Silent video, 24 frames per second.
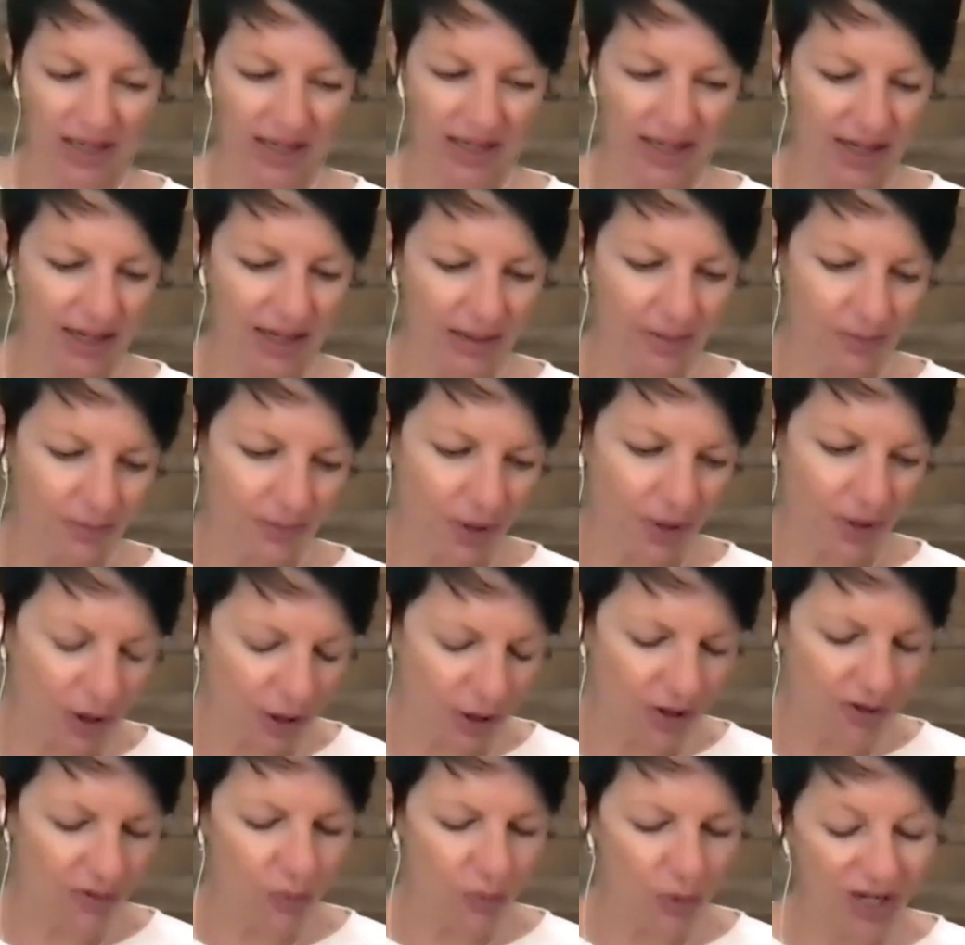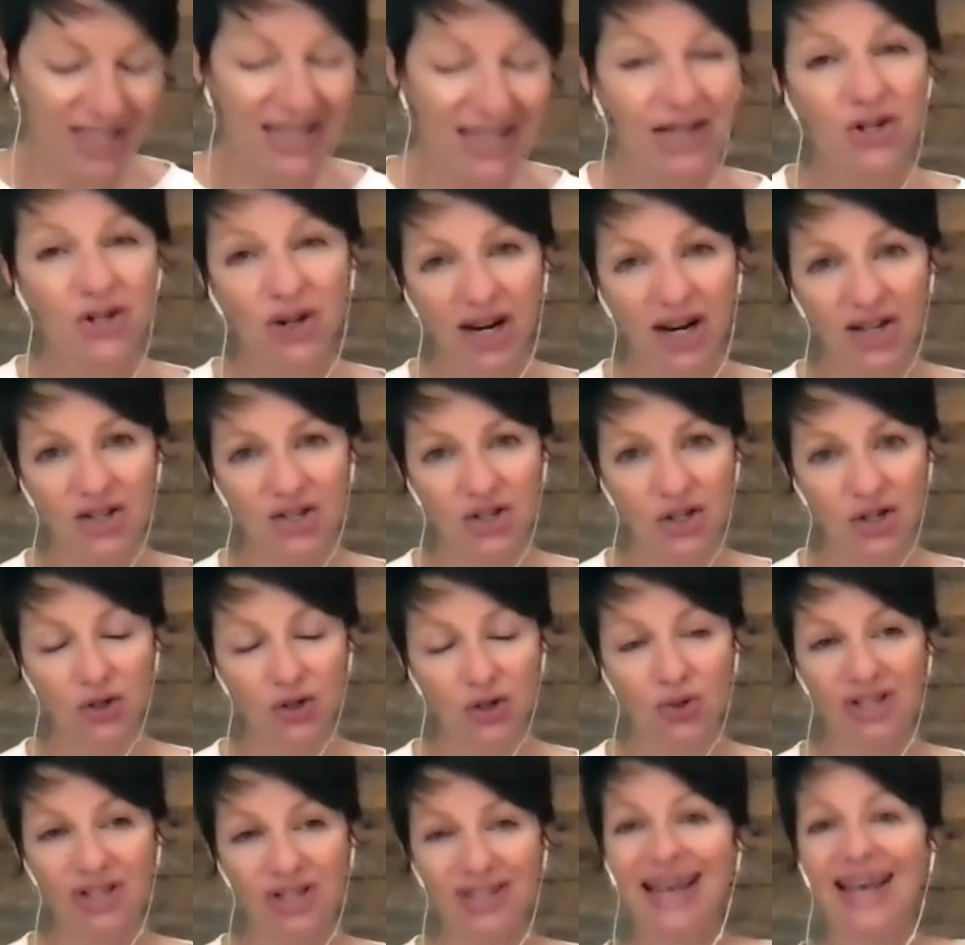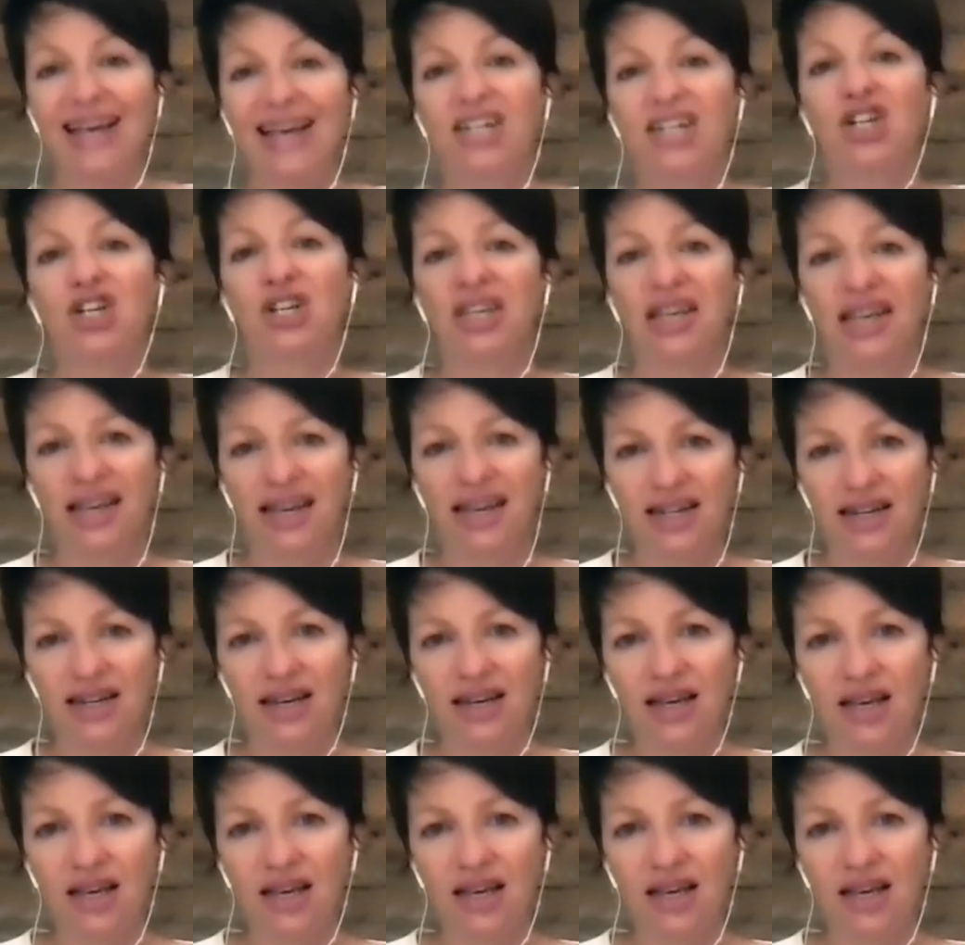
And part of what he tries to do is to educate